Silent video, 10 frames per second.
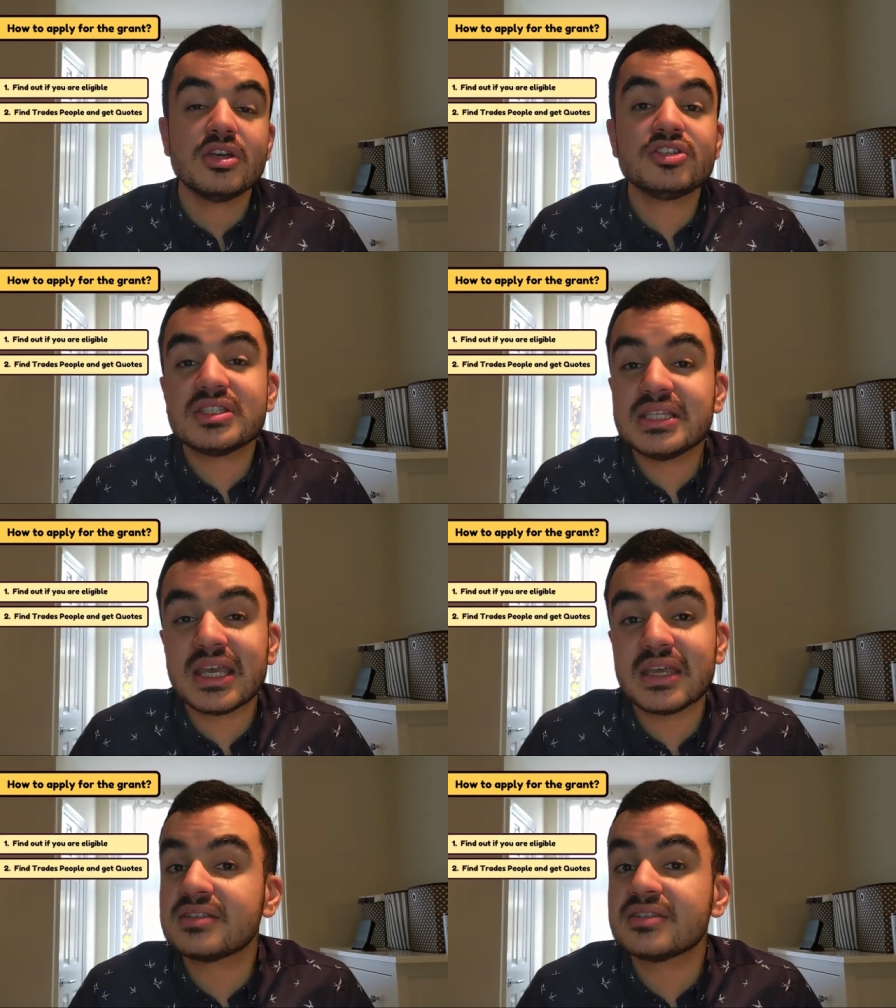just in
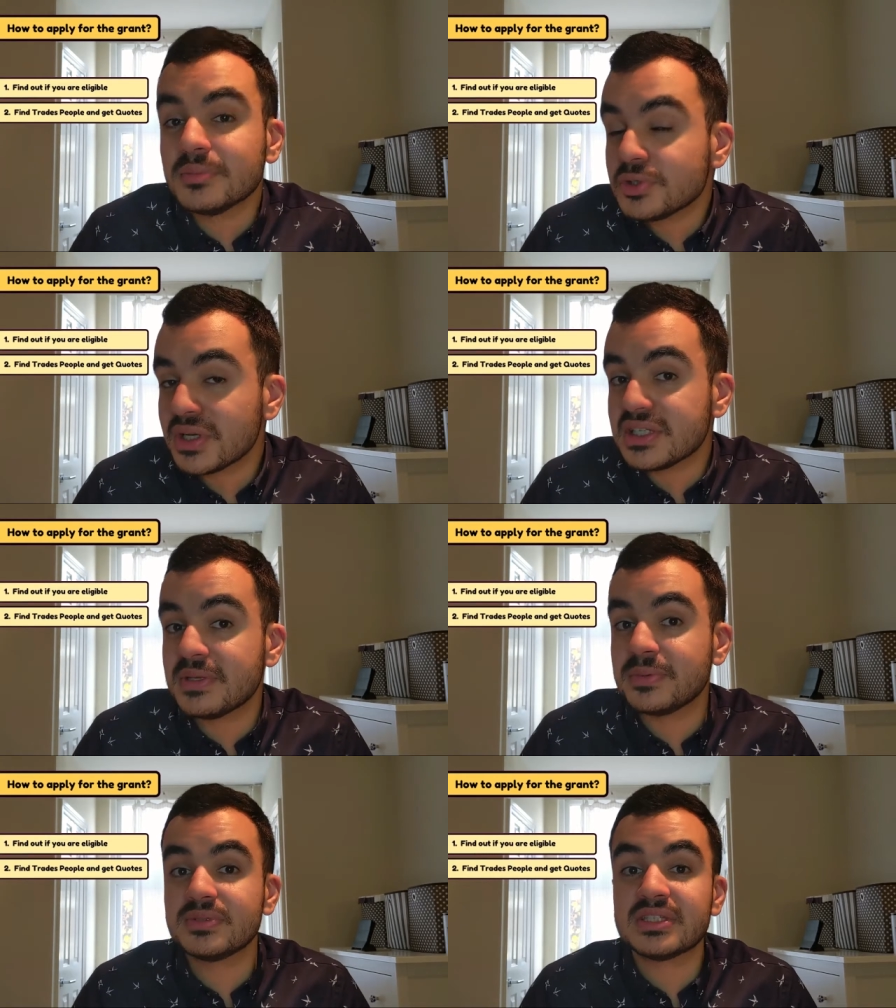case some
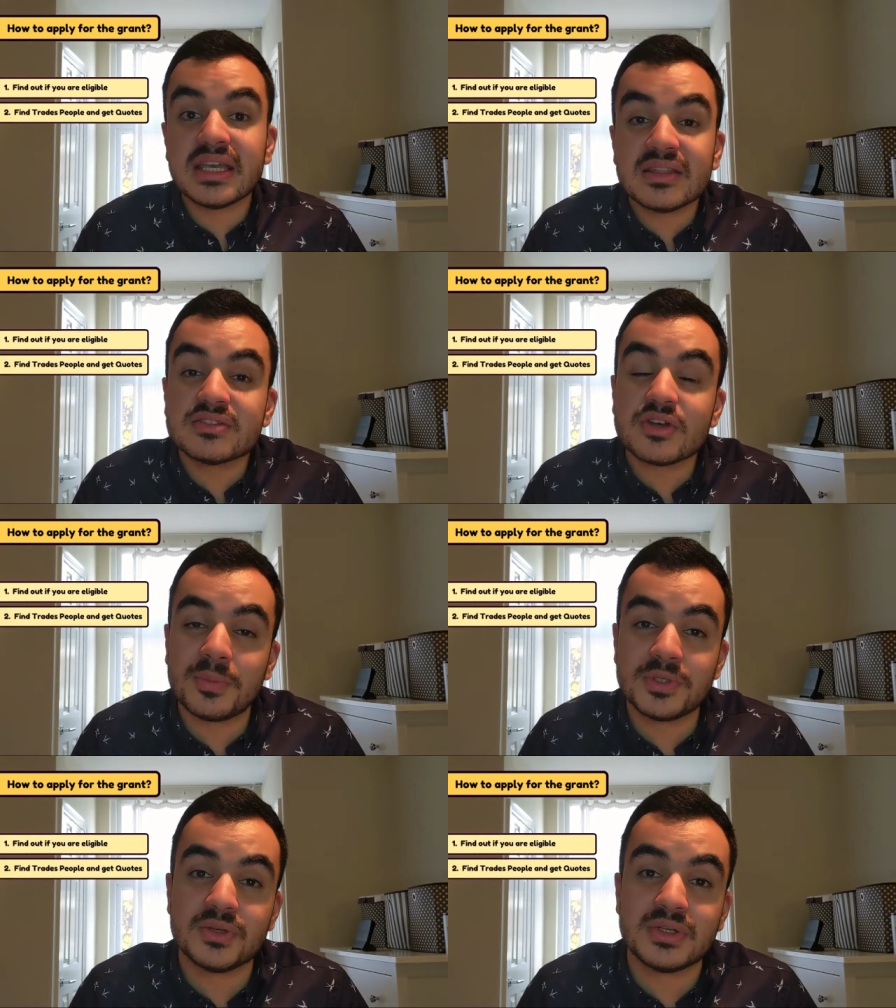tradespeople take this
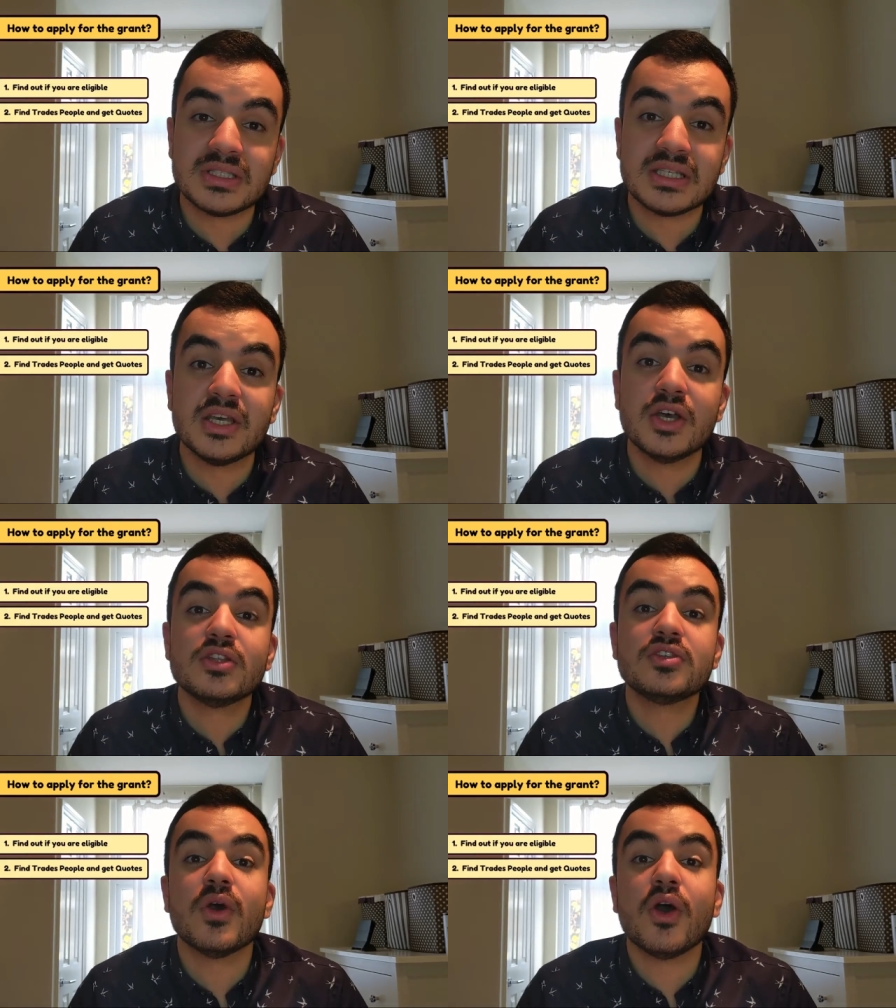opportunity
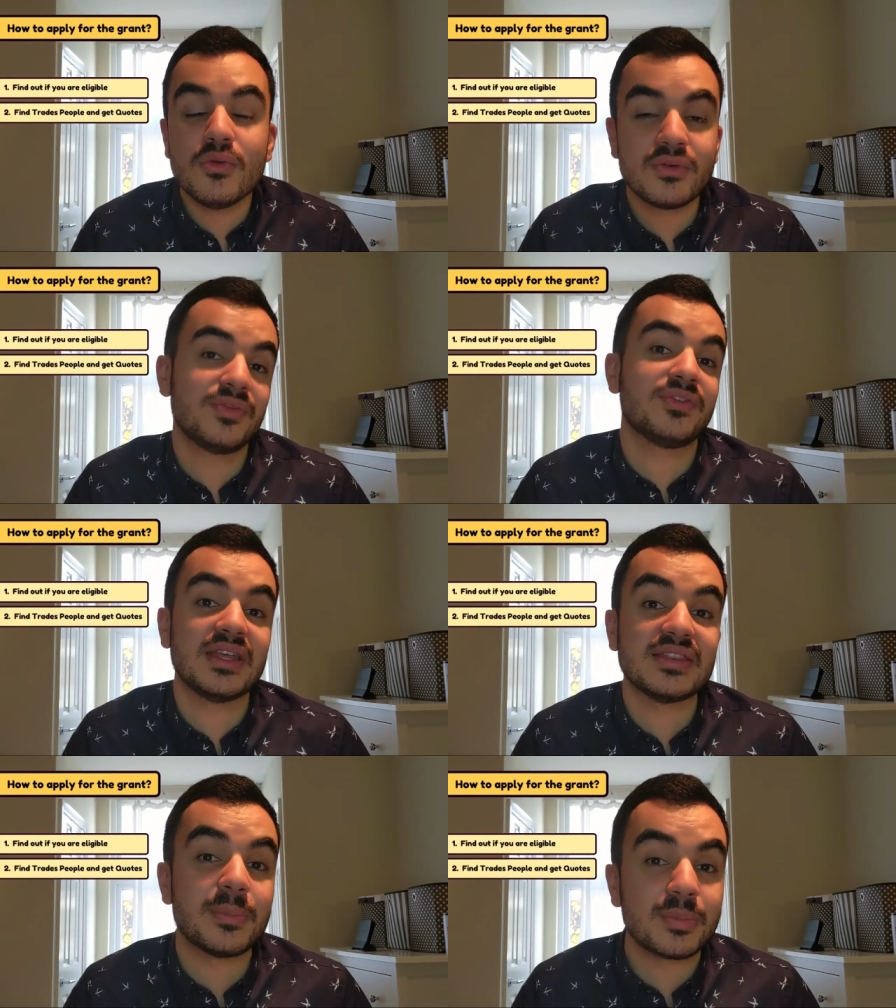to
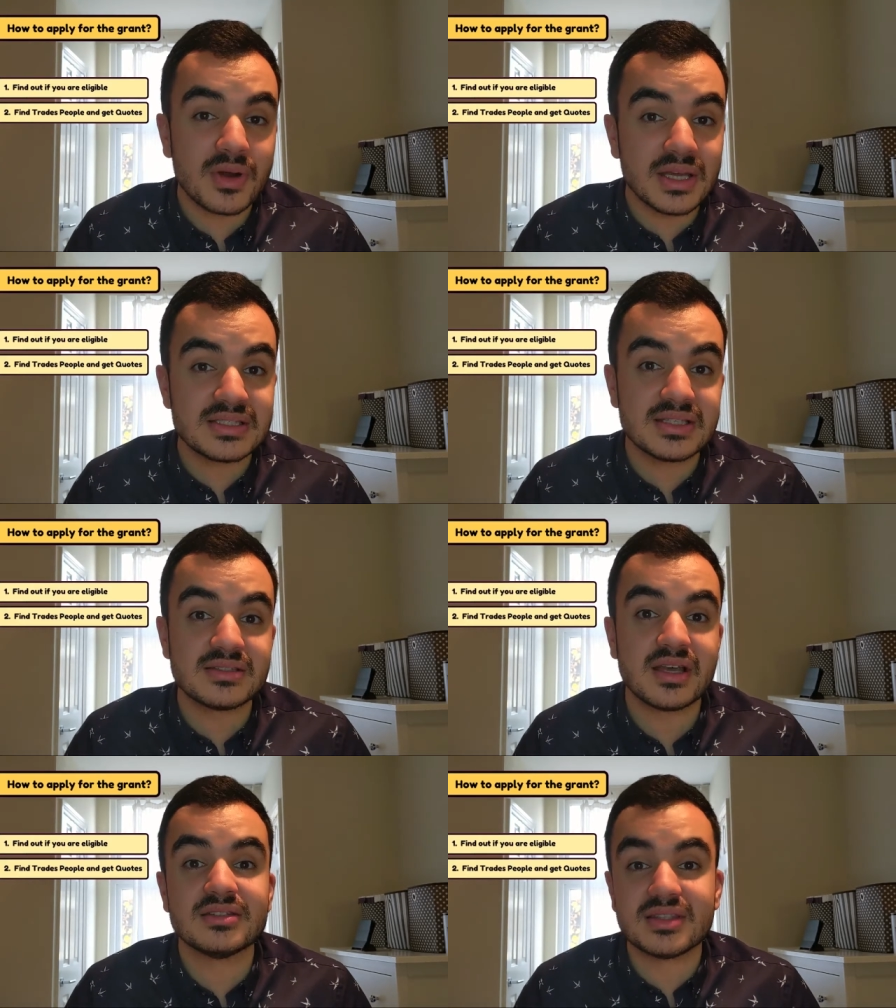overinflate their
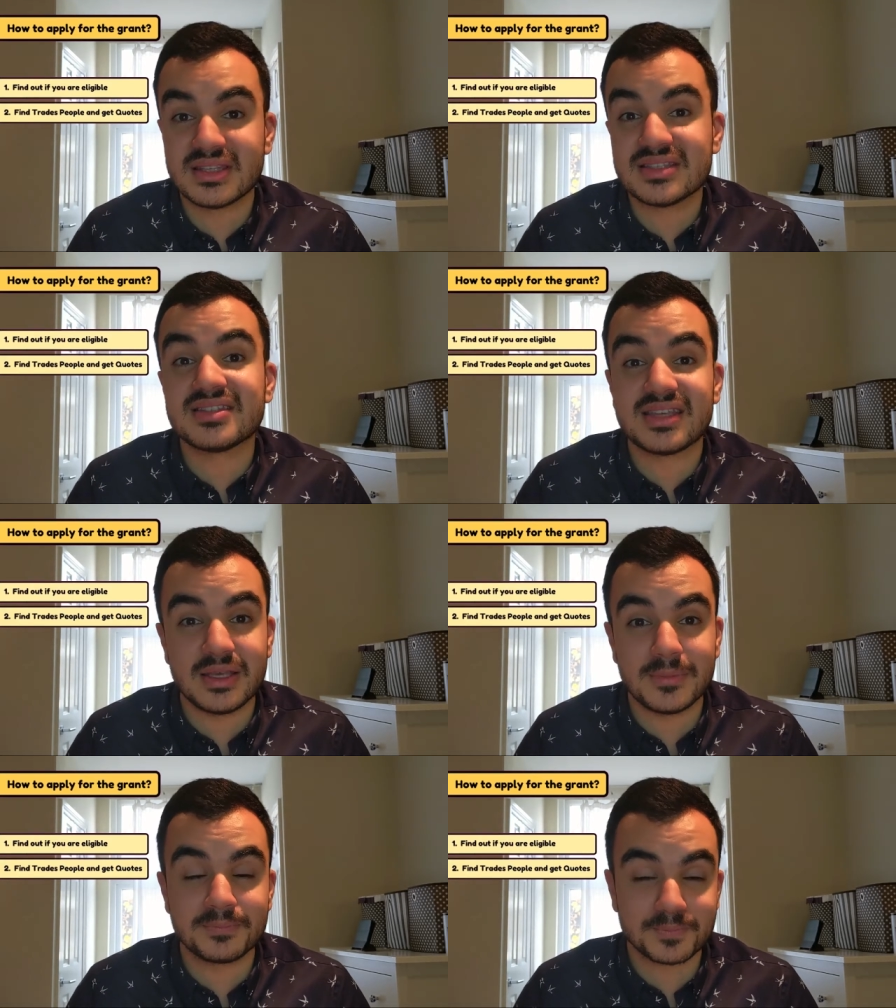prices under this
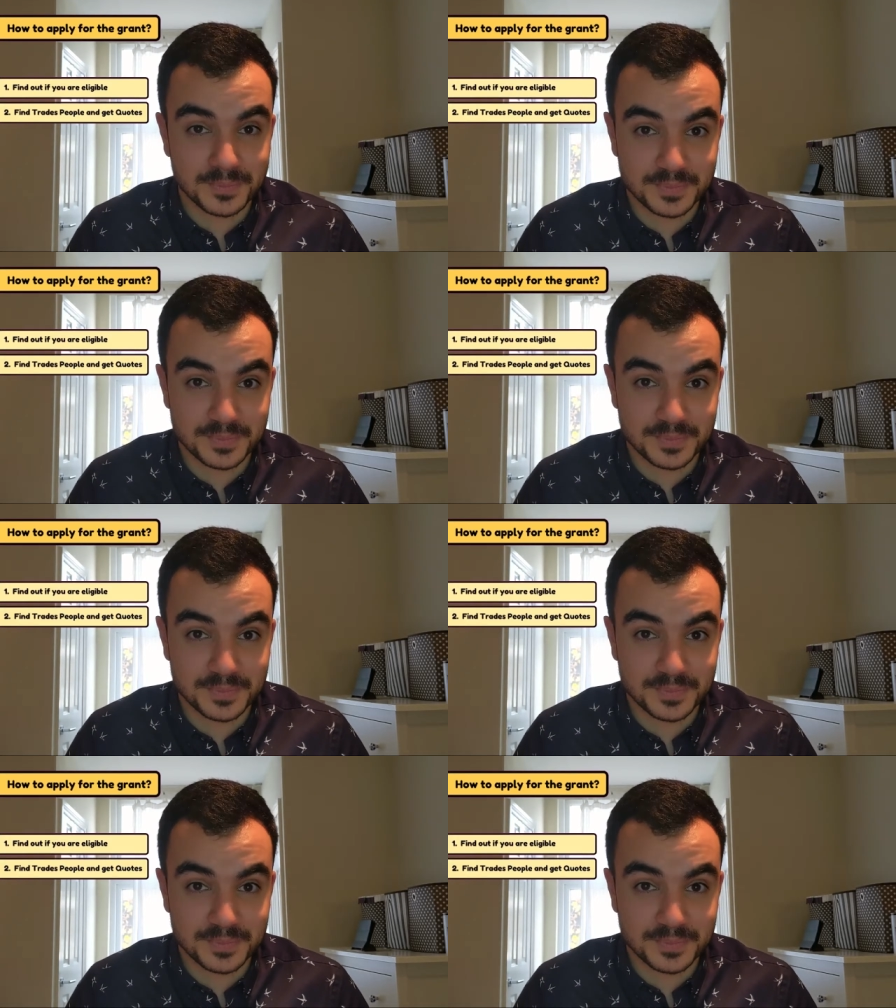scheme.